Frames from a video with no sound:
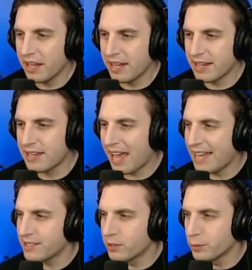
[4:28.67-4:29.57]
And
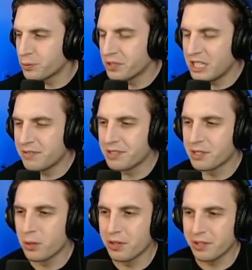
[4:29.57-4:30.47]
as those receivers
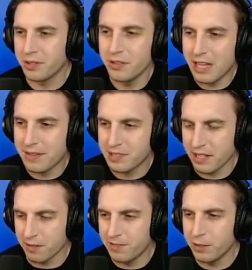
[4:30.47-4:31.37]
go to the left
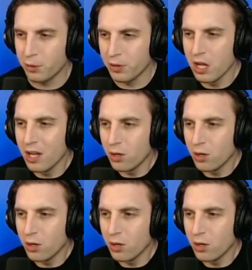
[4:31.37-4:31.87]
side of the field,